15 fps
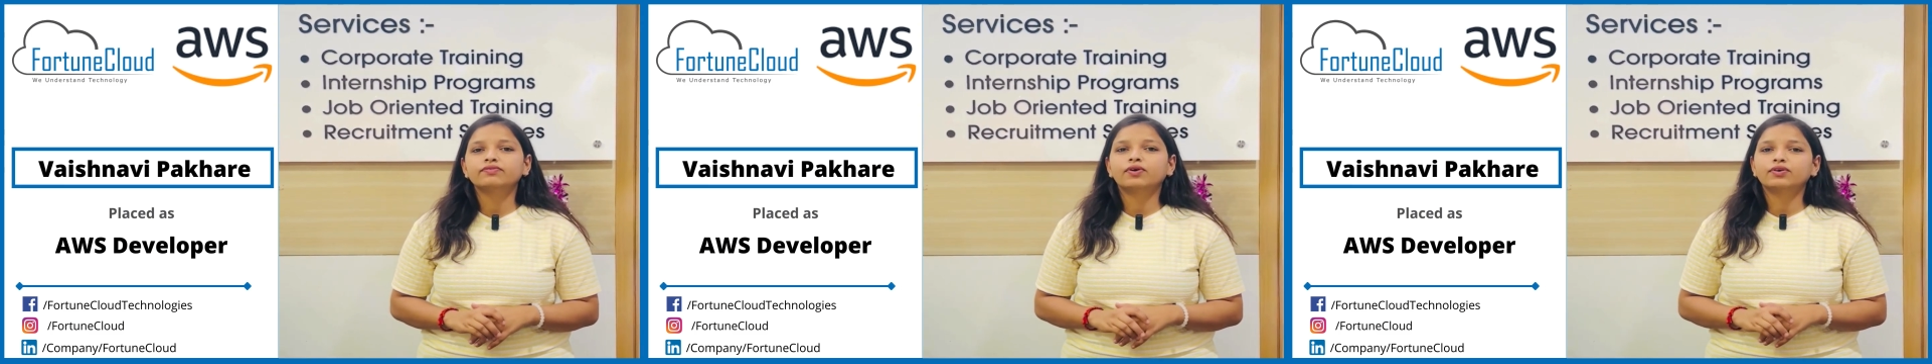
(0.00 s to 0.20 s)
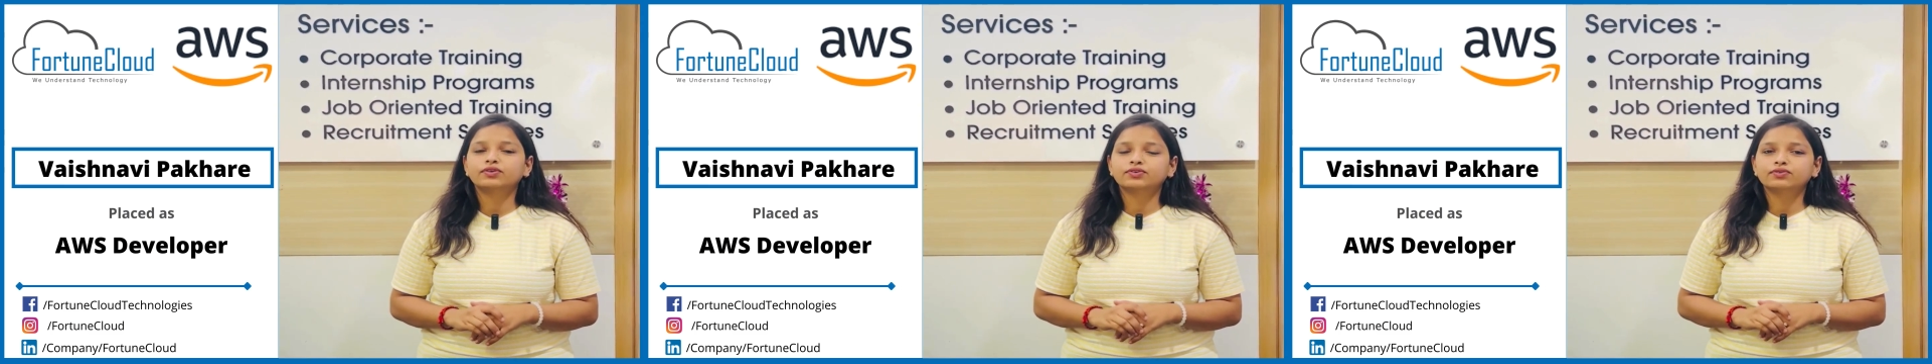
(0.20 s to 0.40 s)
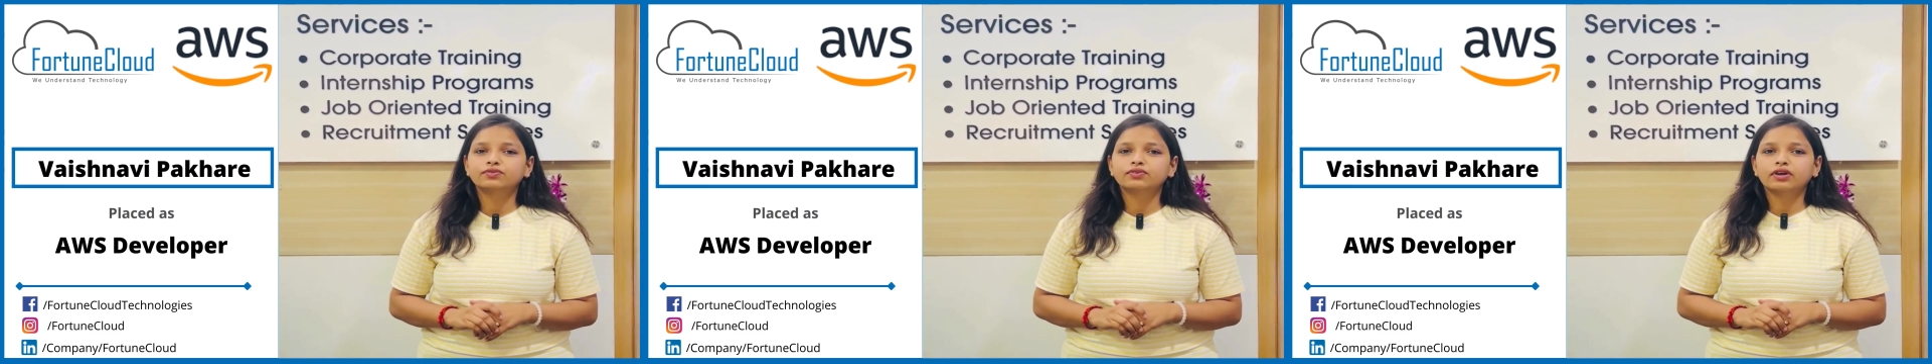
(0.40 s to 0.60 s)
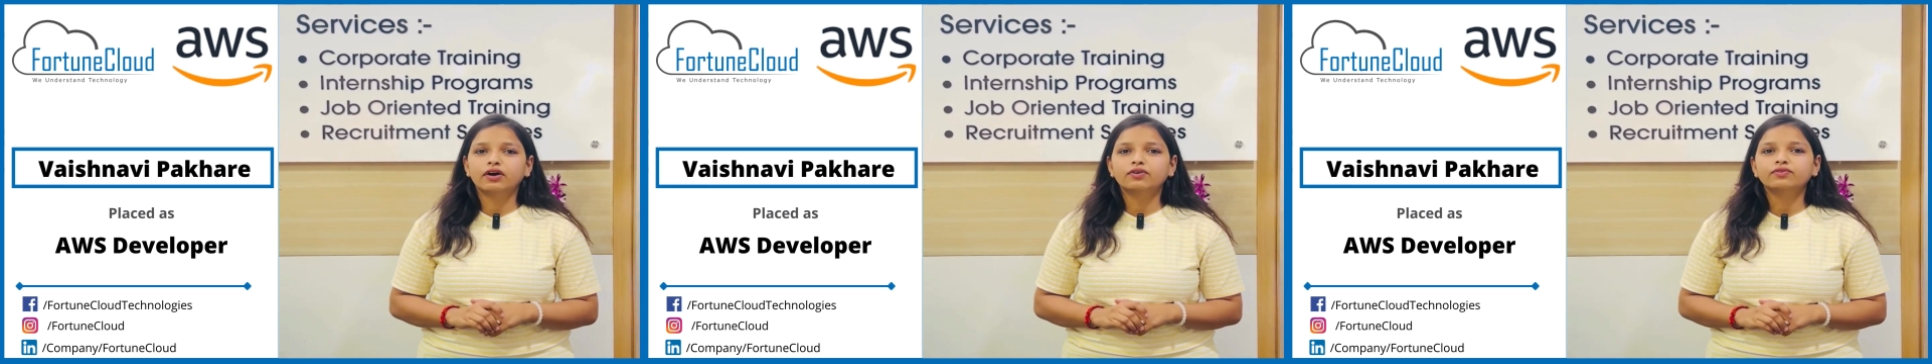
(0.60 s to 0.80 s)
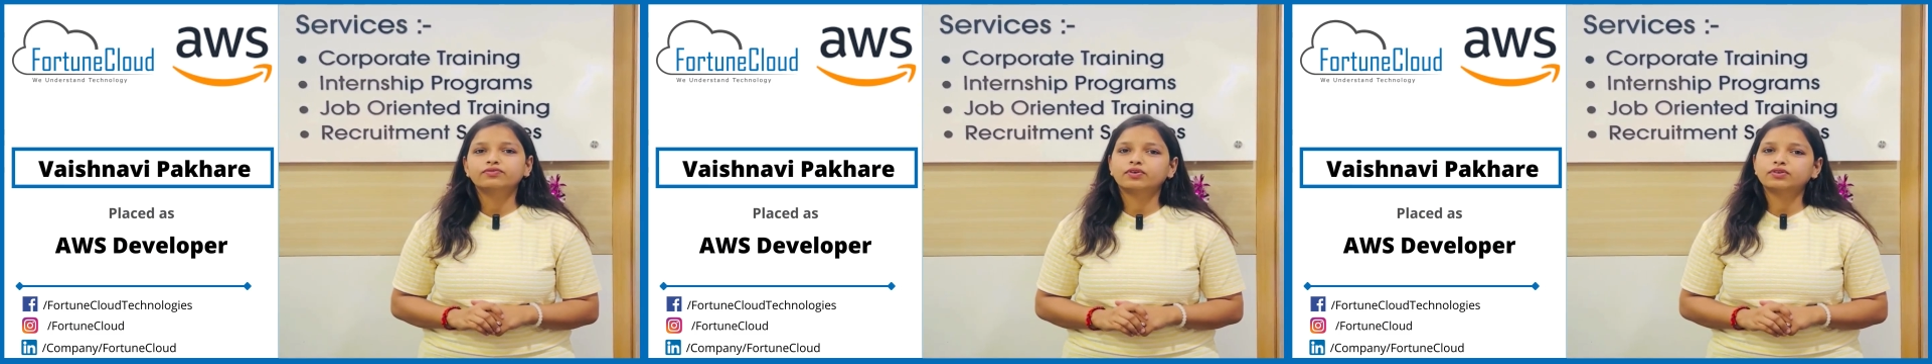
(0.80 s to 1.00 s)
Fortune
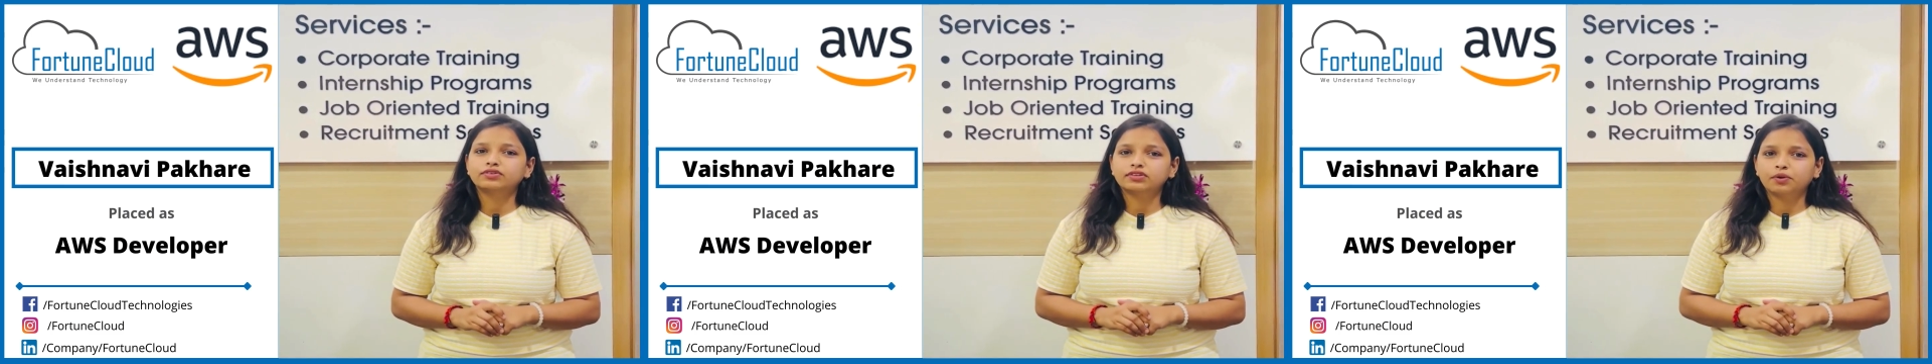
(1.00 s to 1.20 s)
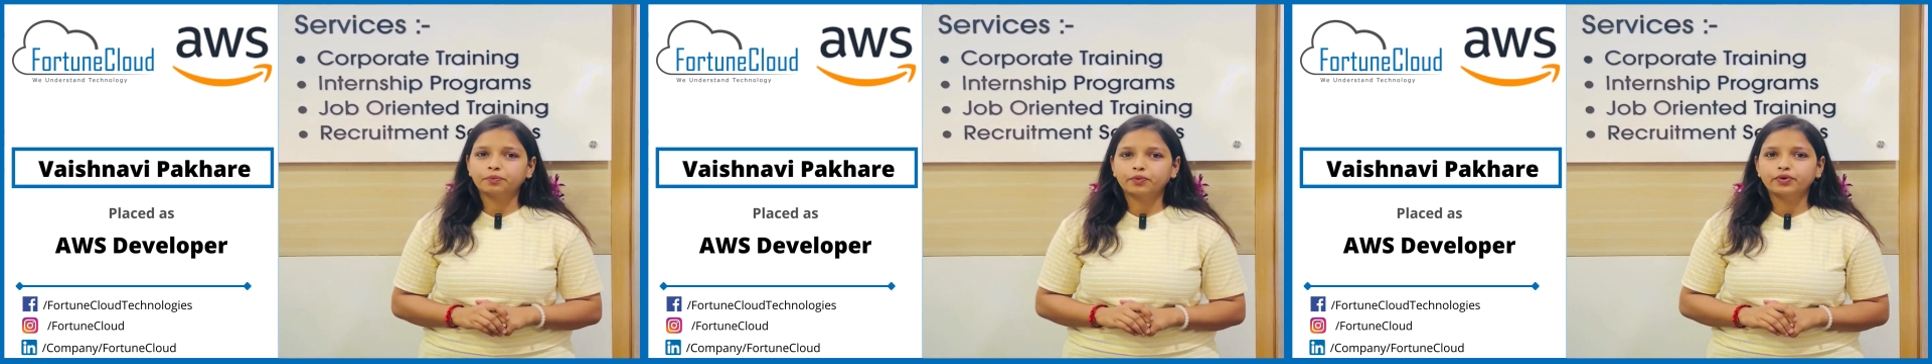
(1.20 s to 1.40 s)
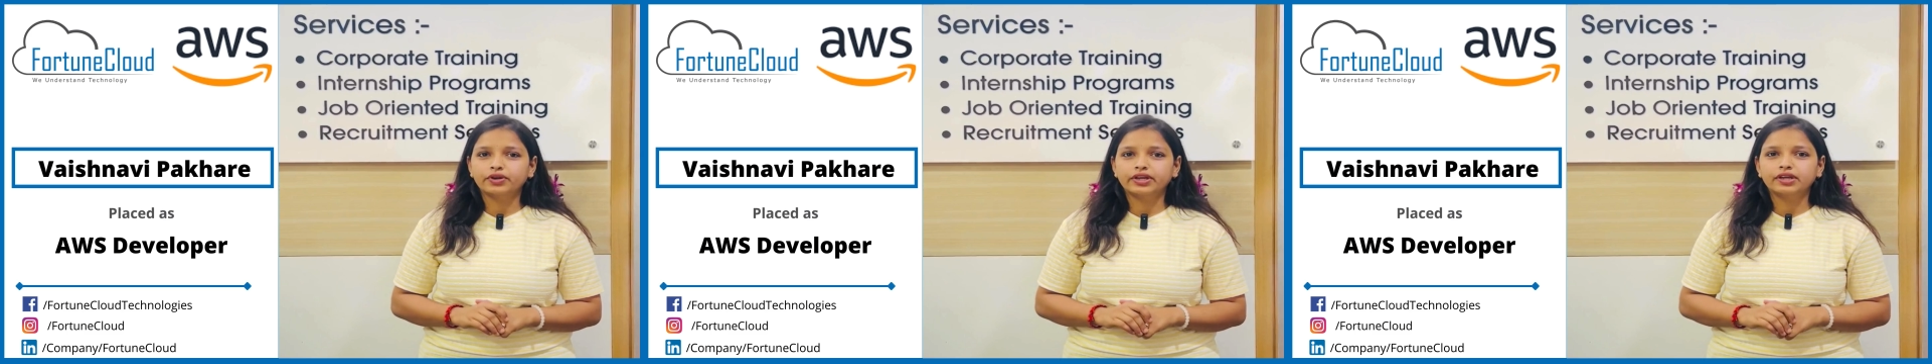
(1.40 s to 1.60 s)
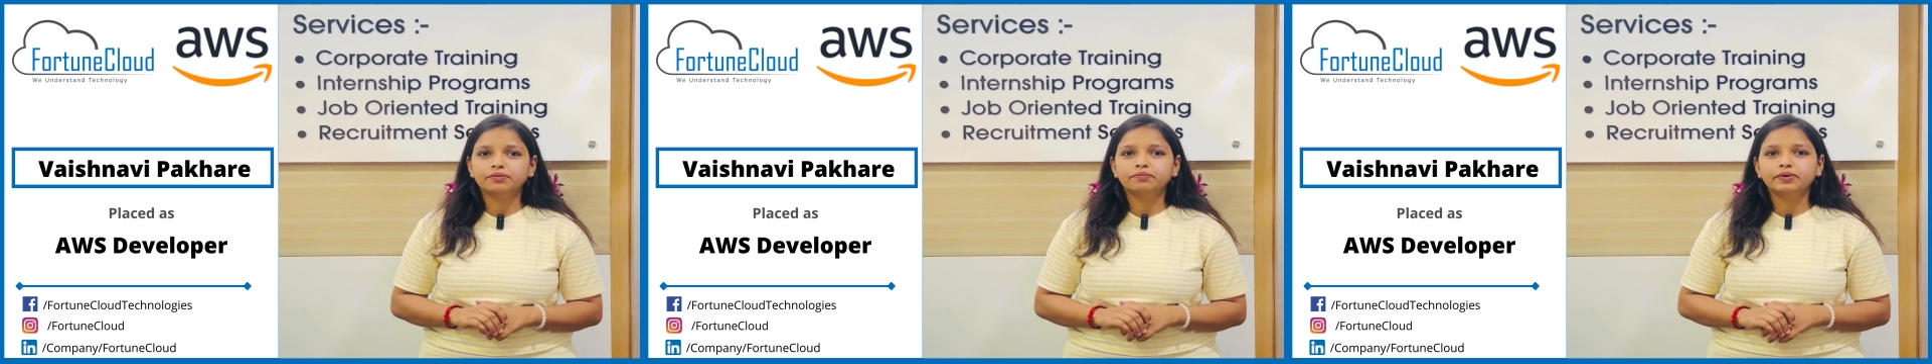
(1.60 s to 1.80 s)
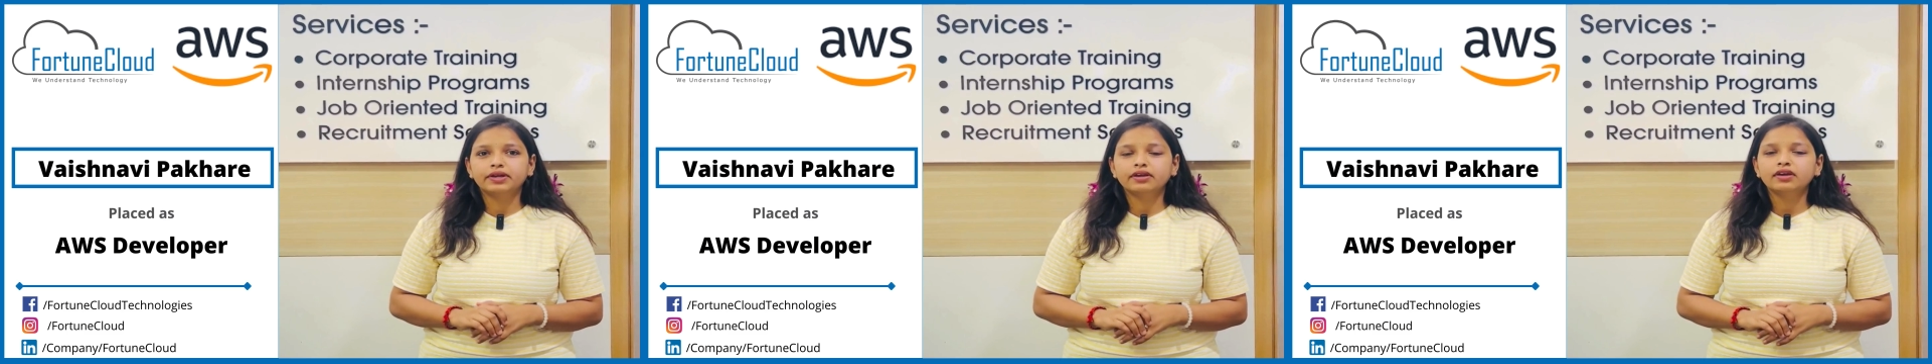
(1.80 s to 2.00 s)
Cloud for
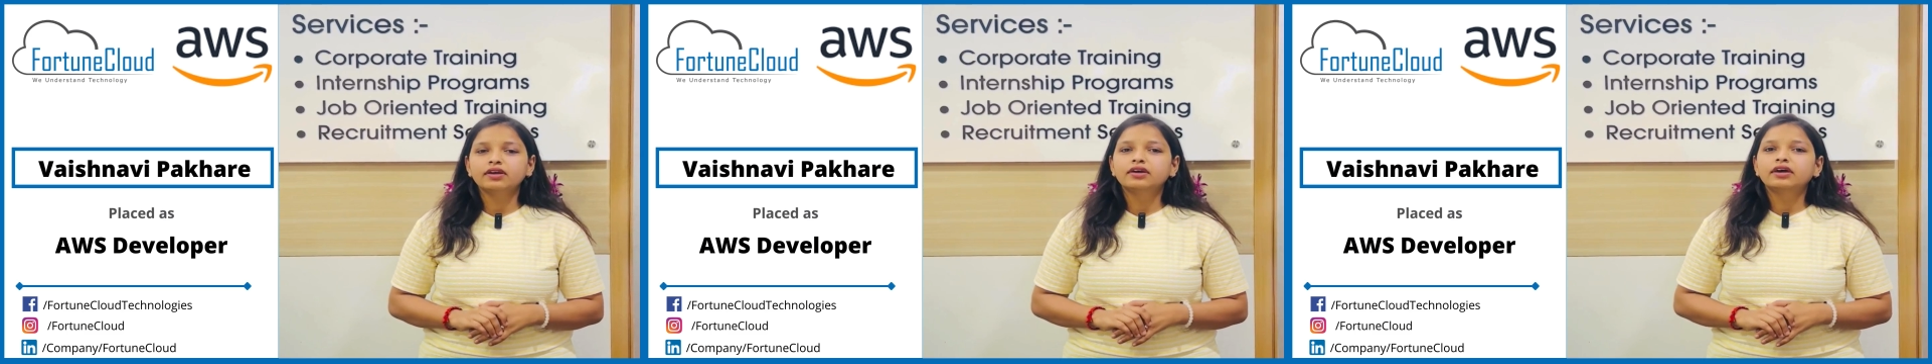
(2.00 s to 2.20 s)
supporting me,